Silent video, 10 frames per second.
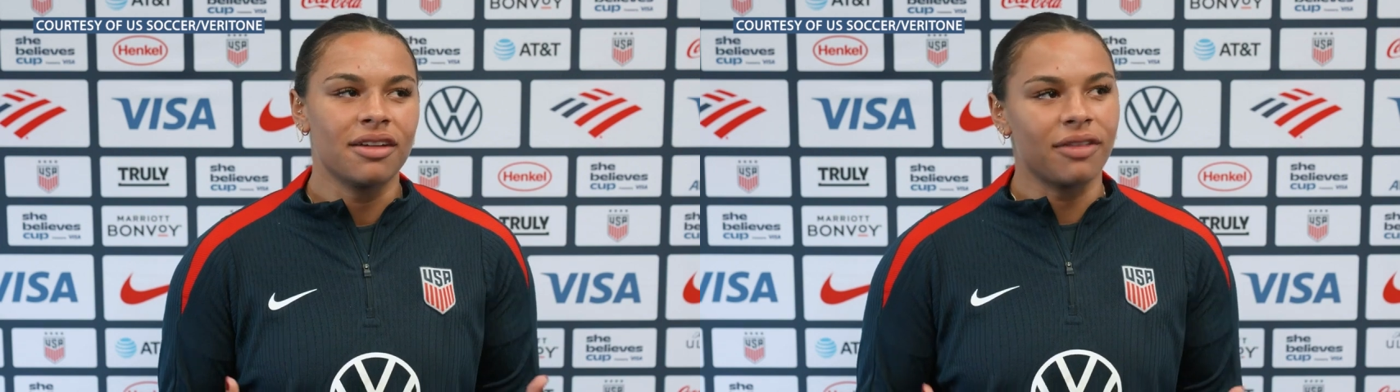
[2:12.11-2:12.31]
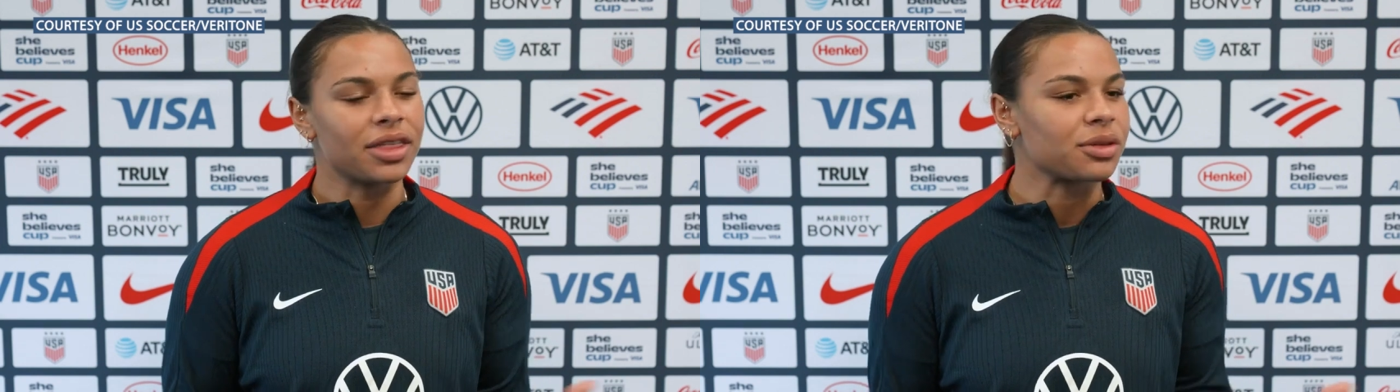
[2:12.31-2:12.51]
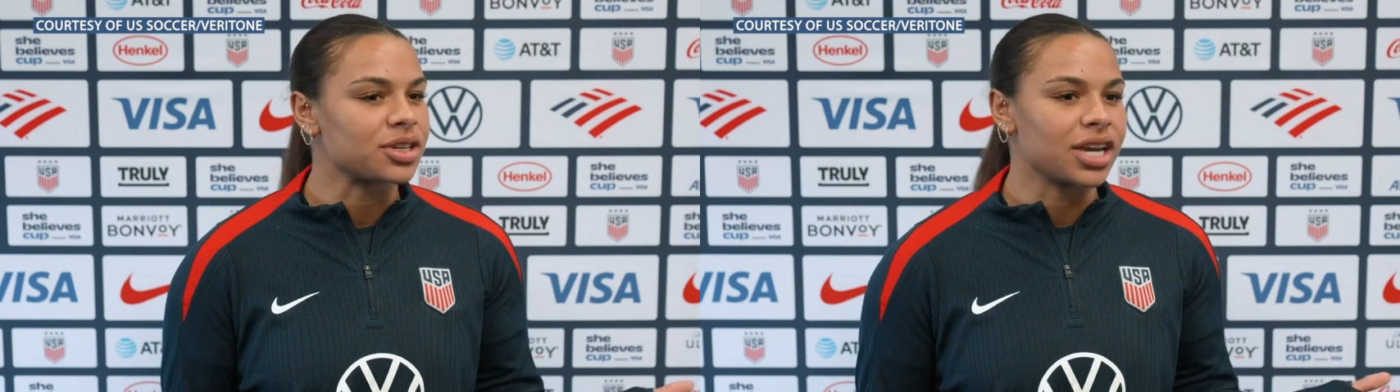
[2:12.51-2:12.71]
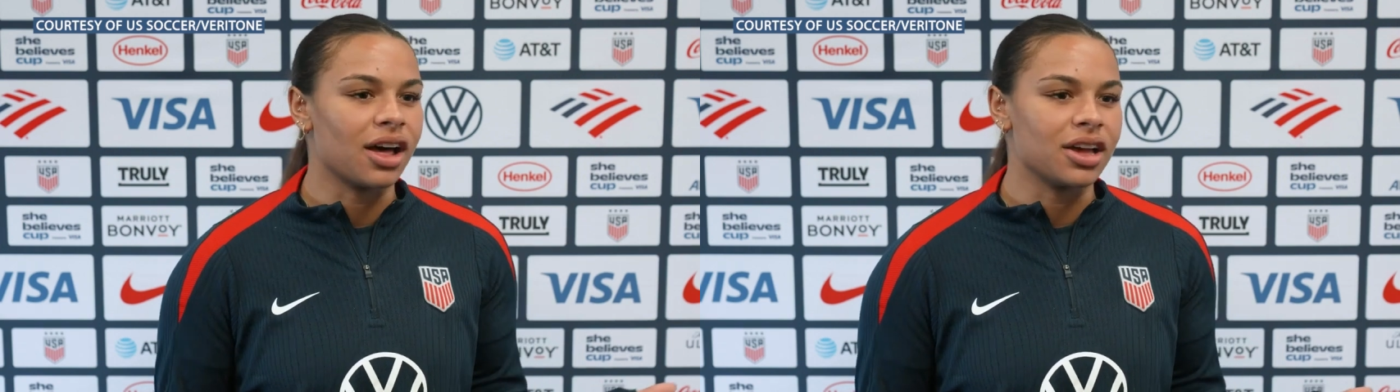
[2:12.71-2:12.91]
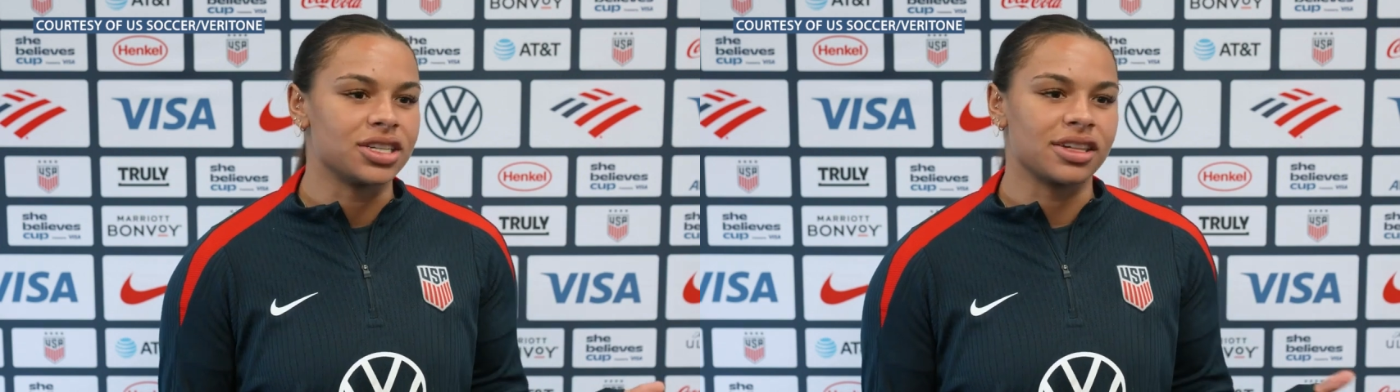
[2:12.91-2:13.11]
fight through the
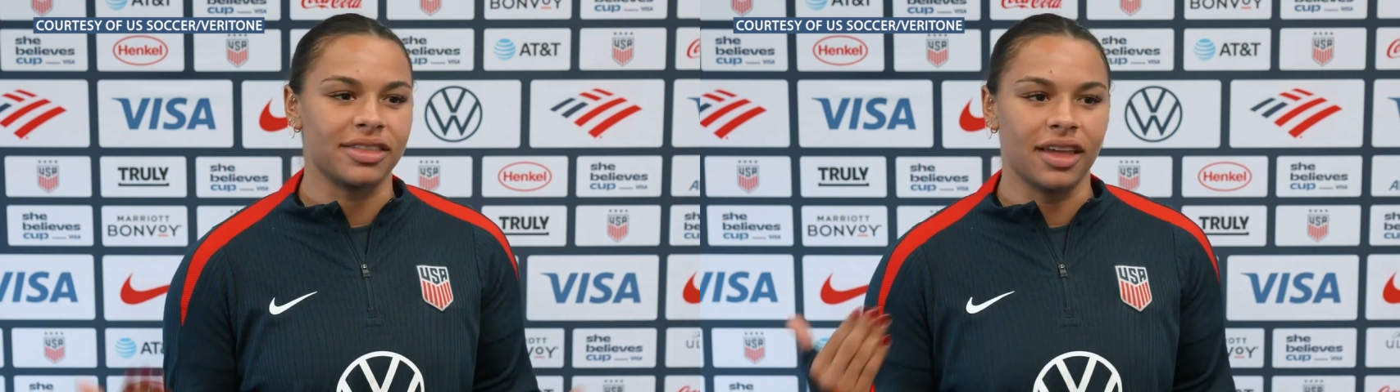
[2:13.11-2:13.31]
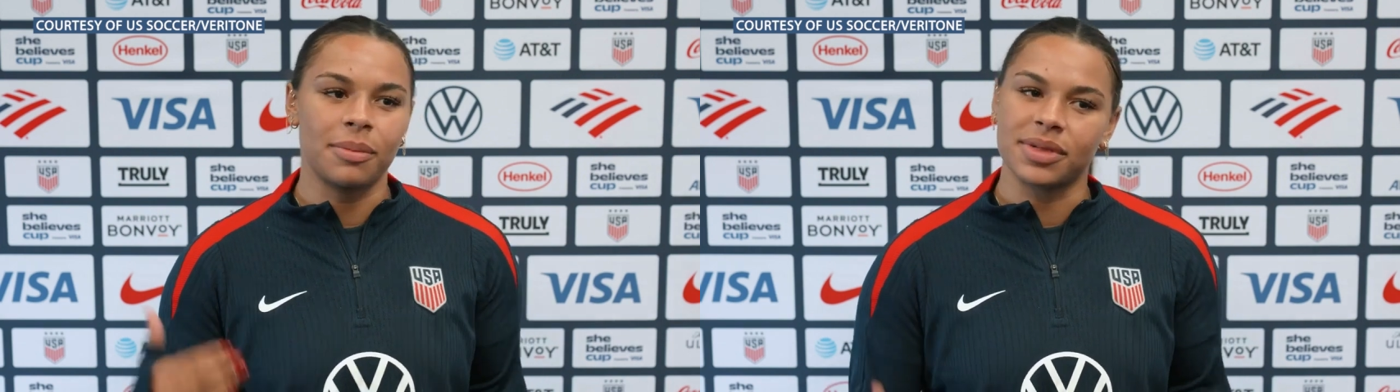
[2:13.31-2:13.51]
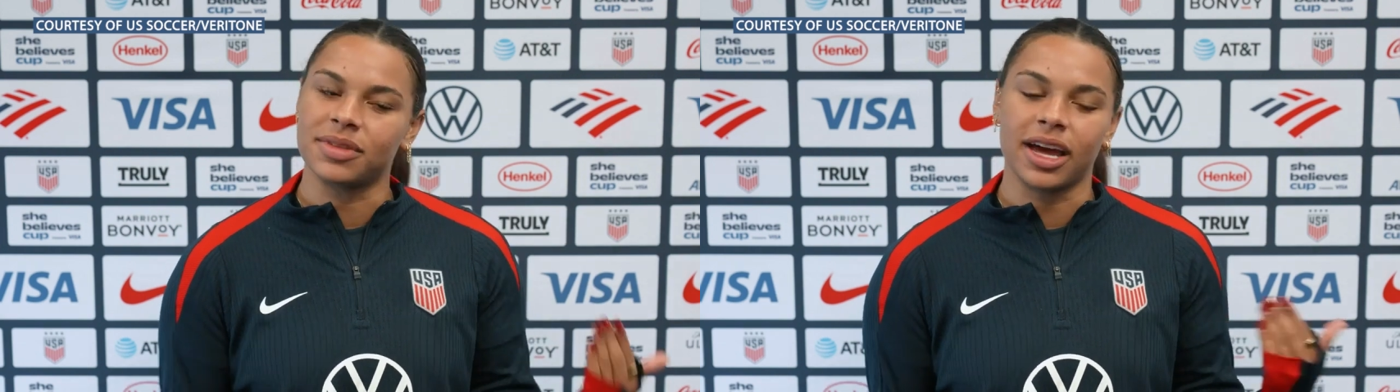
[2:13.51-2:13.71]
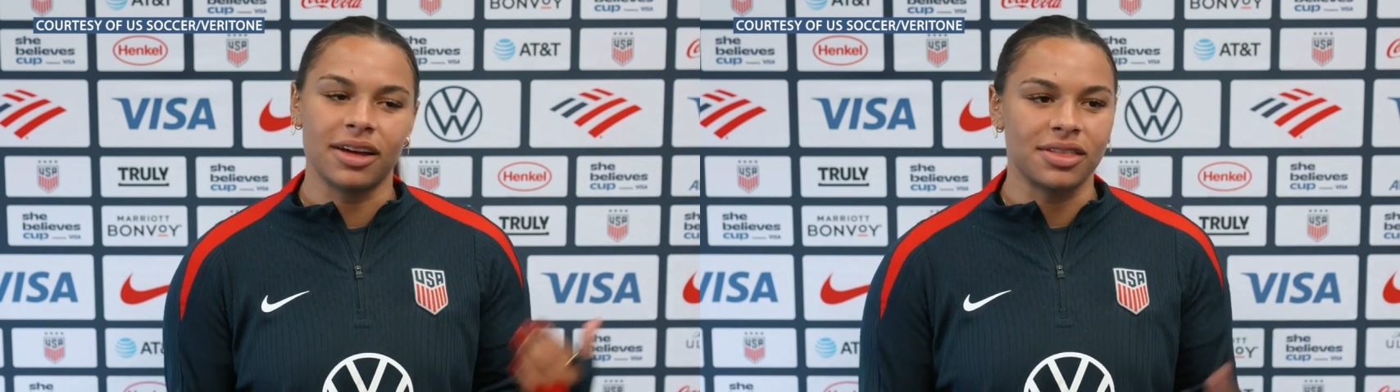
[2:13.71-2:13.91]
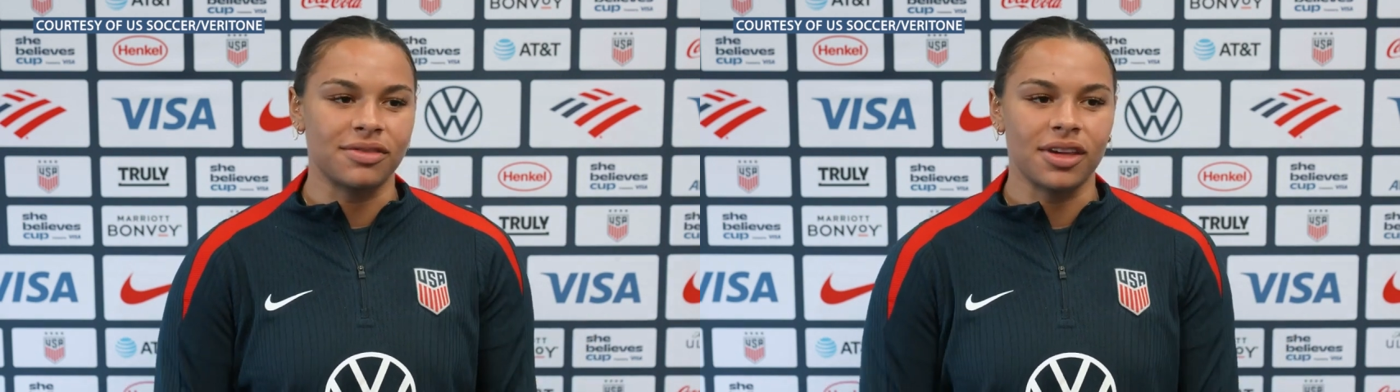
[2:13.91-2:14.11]
challenges and the ups and
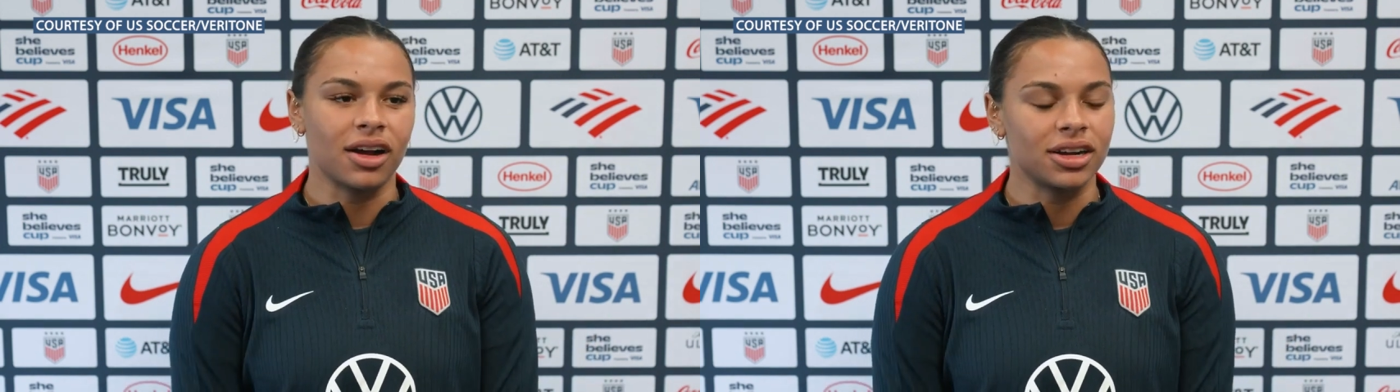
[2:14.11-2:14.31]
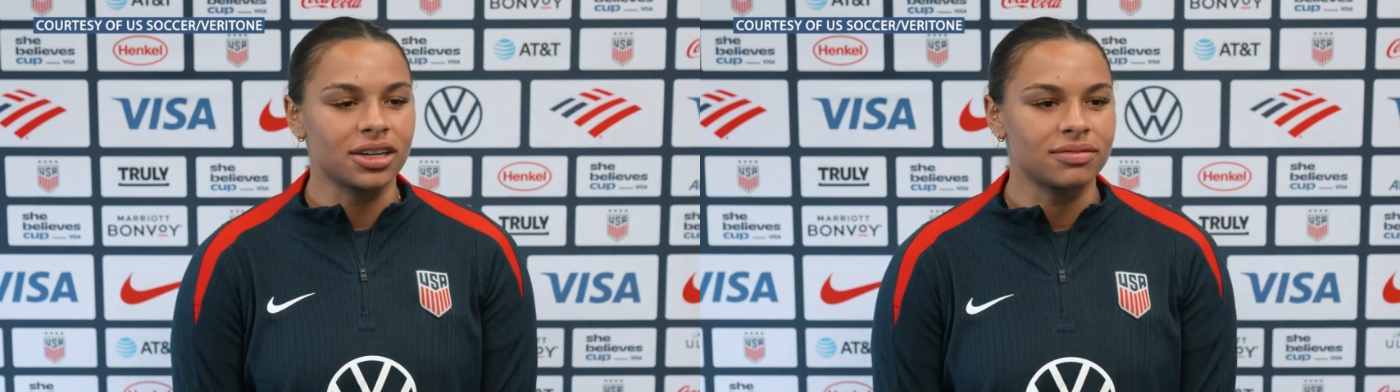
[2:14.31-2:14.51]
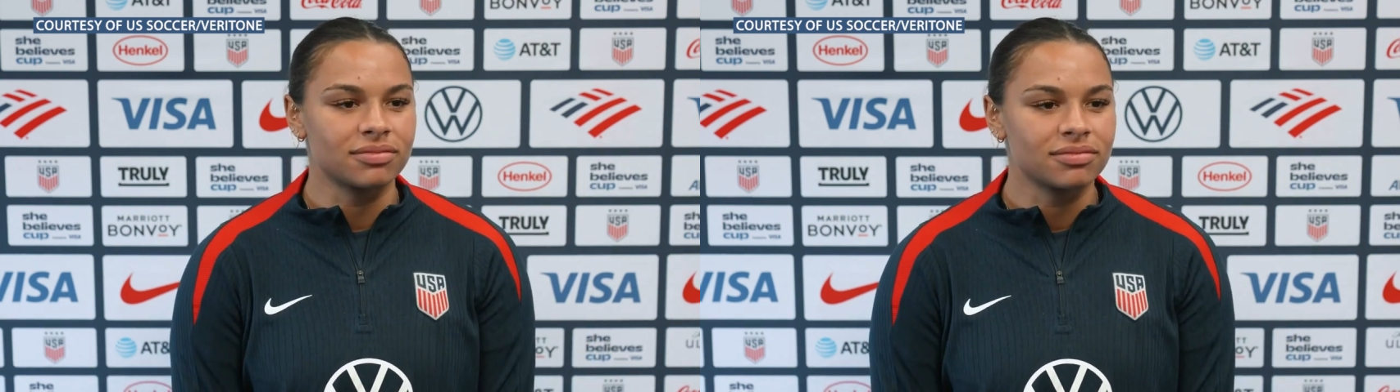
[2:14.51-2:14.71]
downs of soccer.